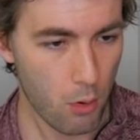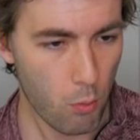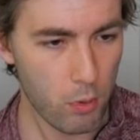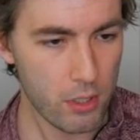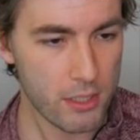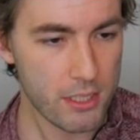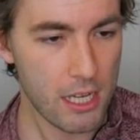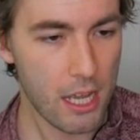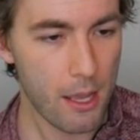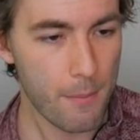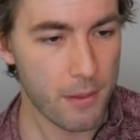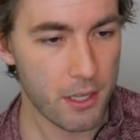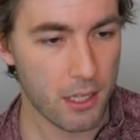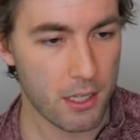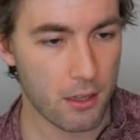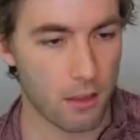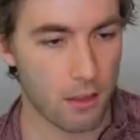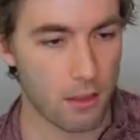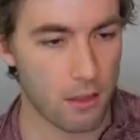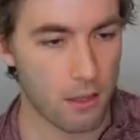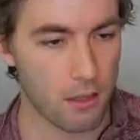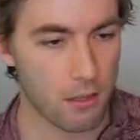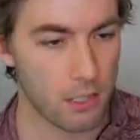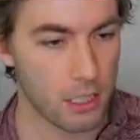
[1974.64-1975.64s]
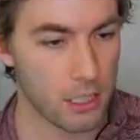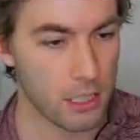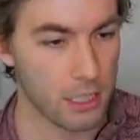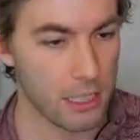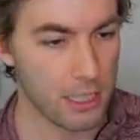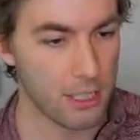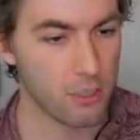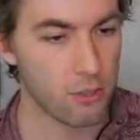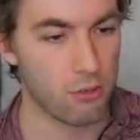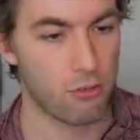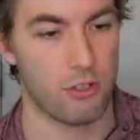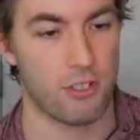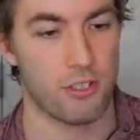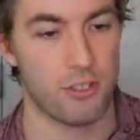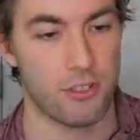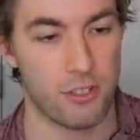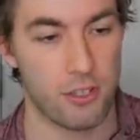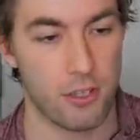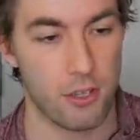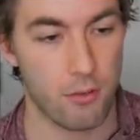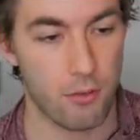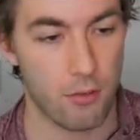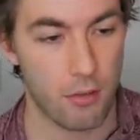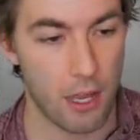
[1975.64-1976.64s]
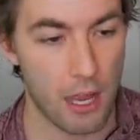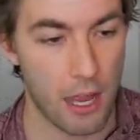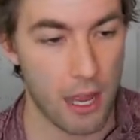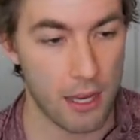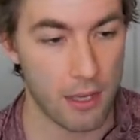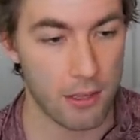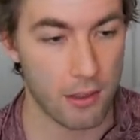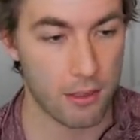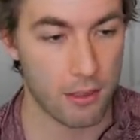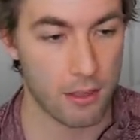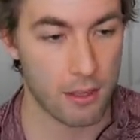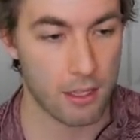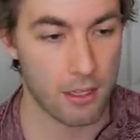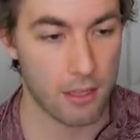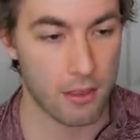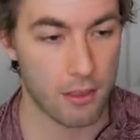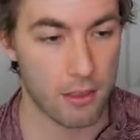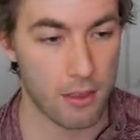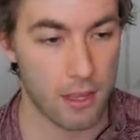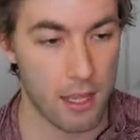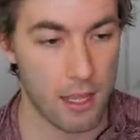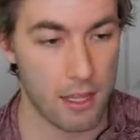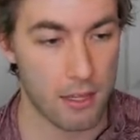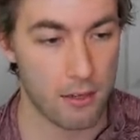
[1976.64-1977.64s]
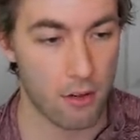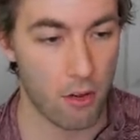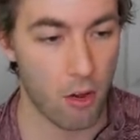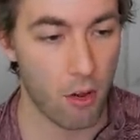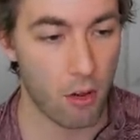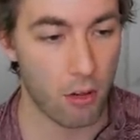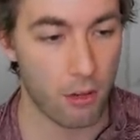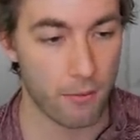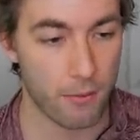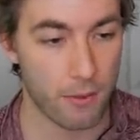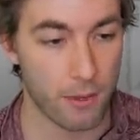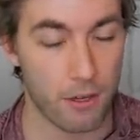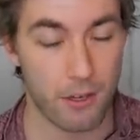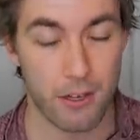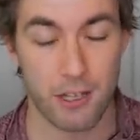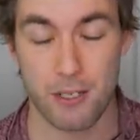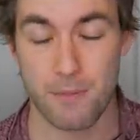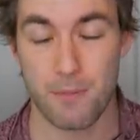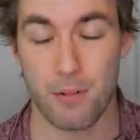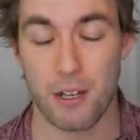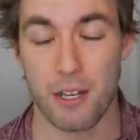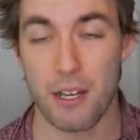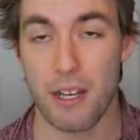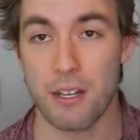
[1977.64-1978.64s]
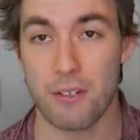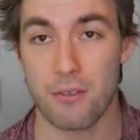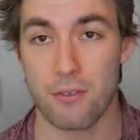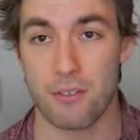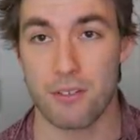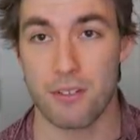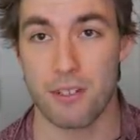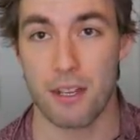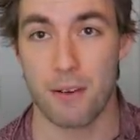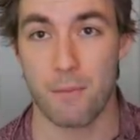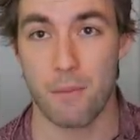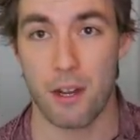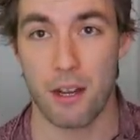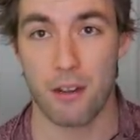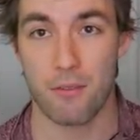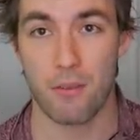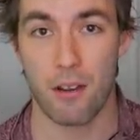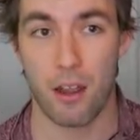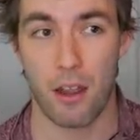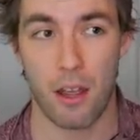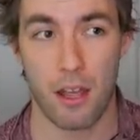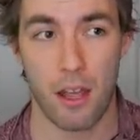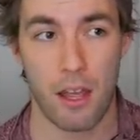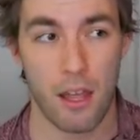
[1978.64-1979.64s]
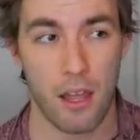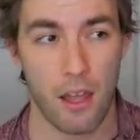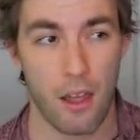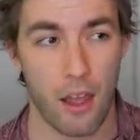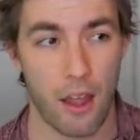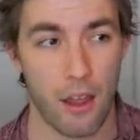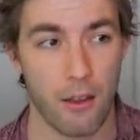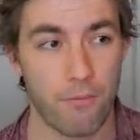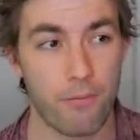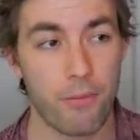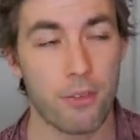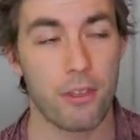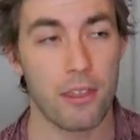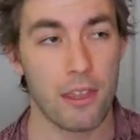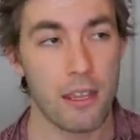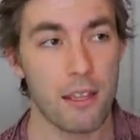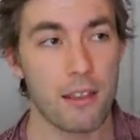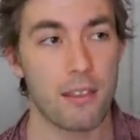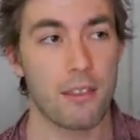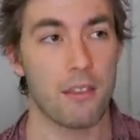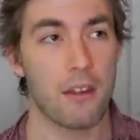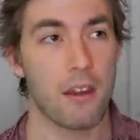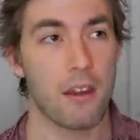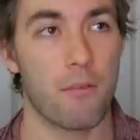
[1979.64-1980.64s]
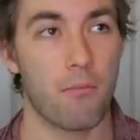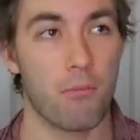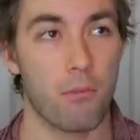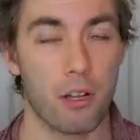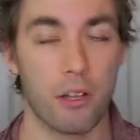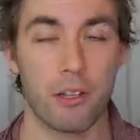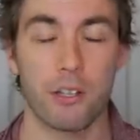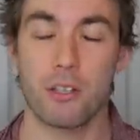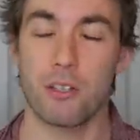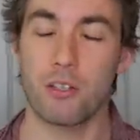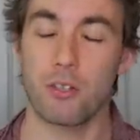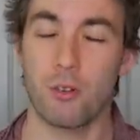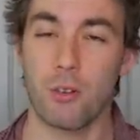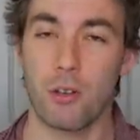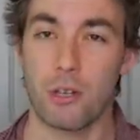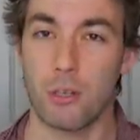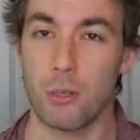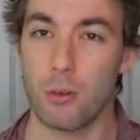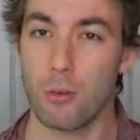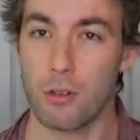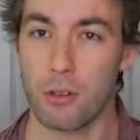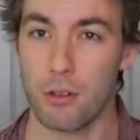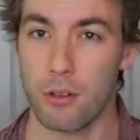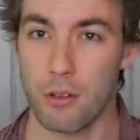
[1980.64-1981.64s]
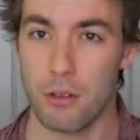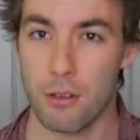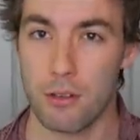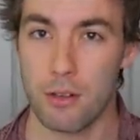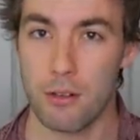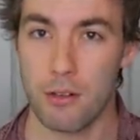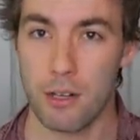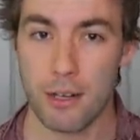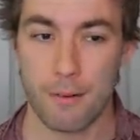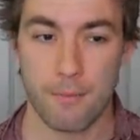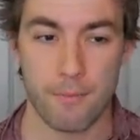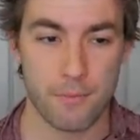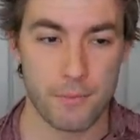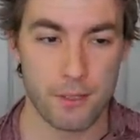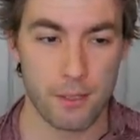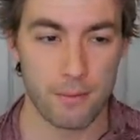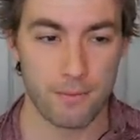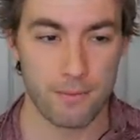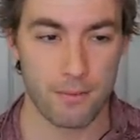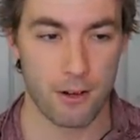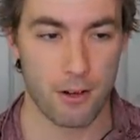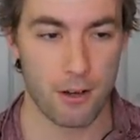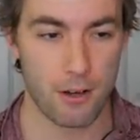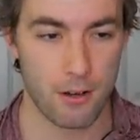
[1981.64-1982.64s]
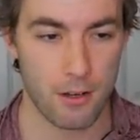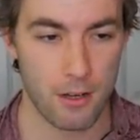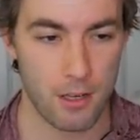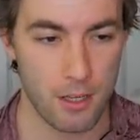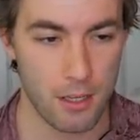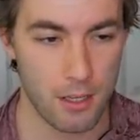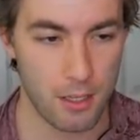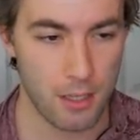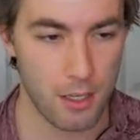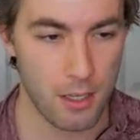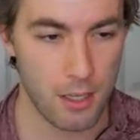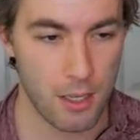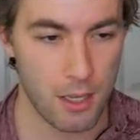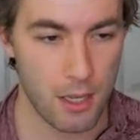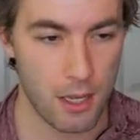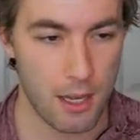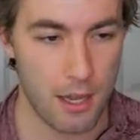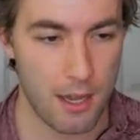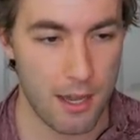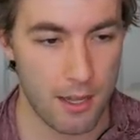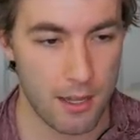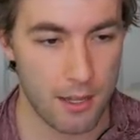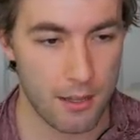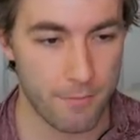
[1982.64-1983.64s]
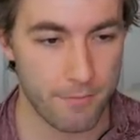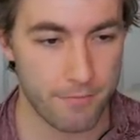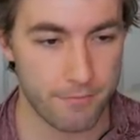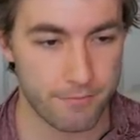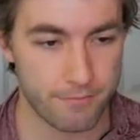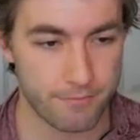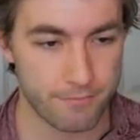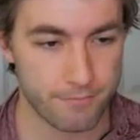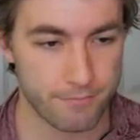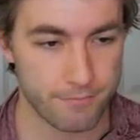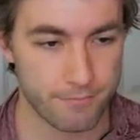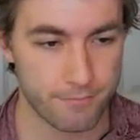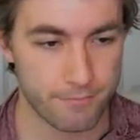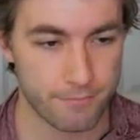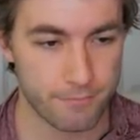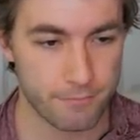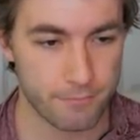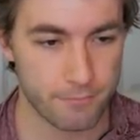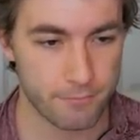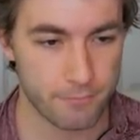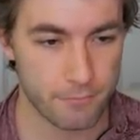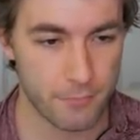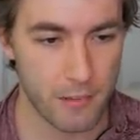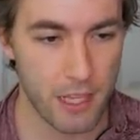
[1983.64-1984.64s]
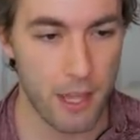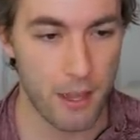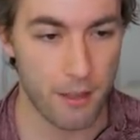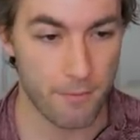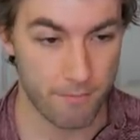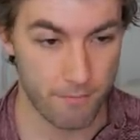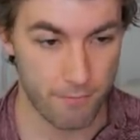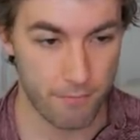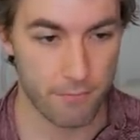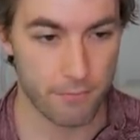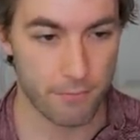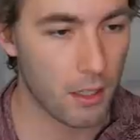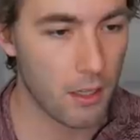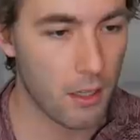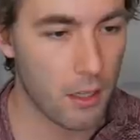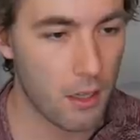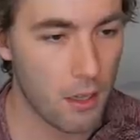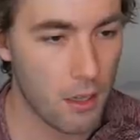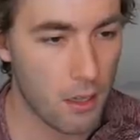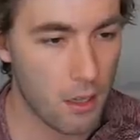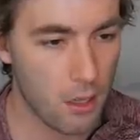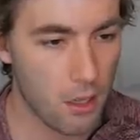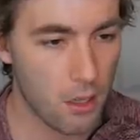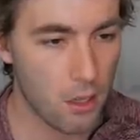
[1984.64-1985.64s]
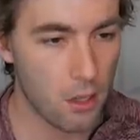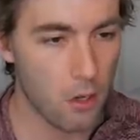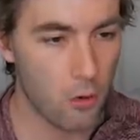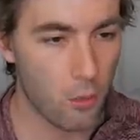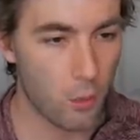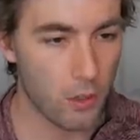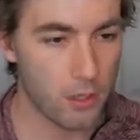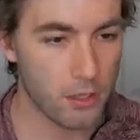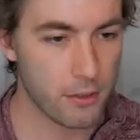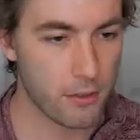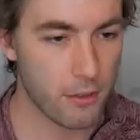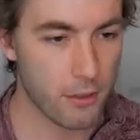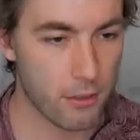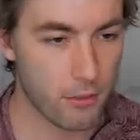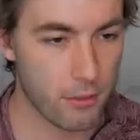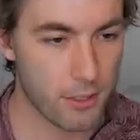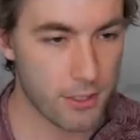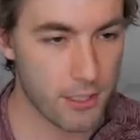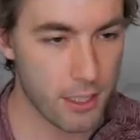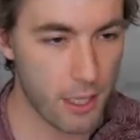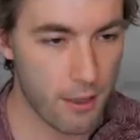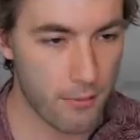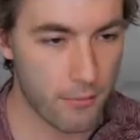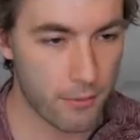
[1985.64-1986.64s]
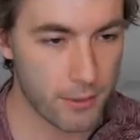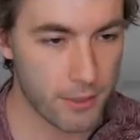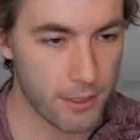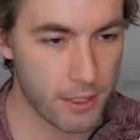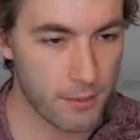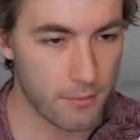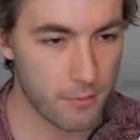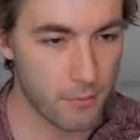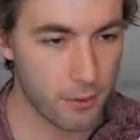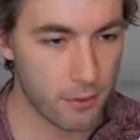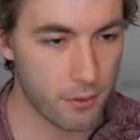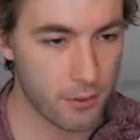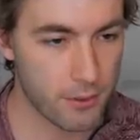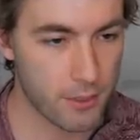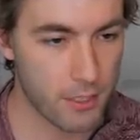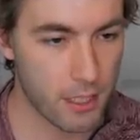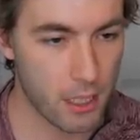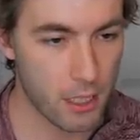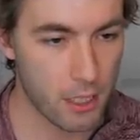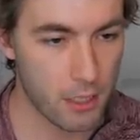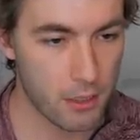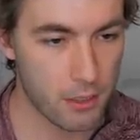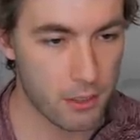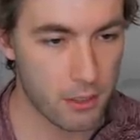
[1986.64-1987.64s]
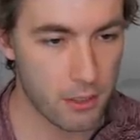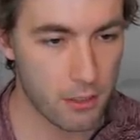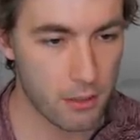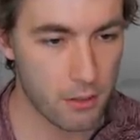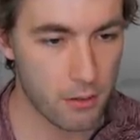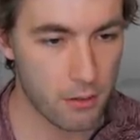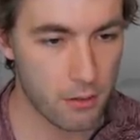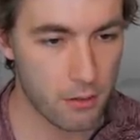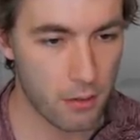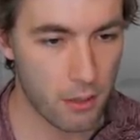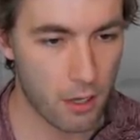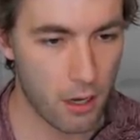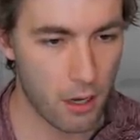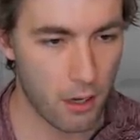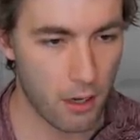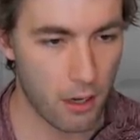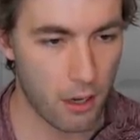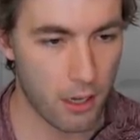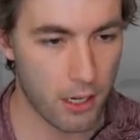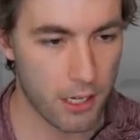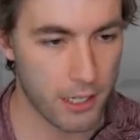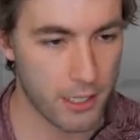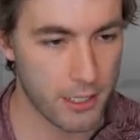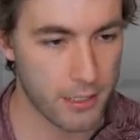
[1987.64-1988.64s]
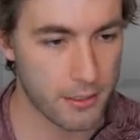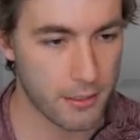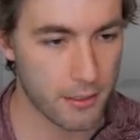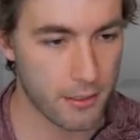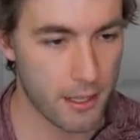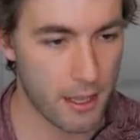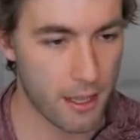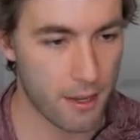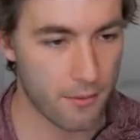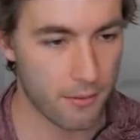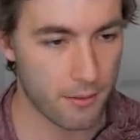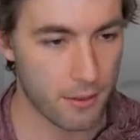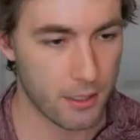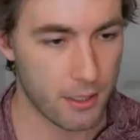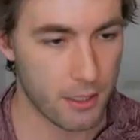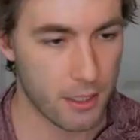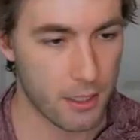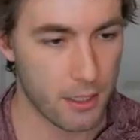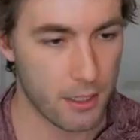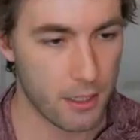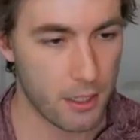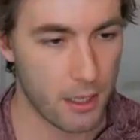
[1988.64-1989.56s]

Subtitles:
What topic in theory interests you? I think that all of theory is pretty interesting, but I think really enjoy nuclear theory so far. Yeah. What do the Christoffel symbols do? I already answered that one.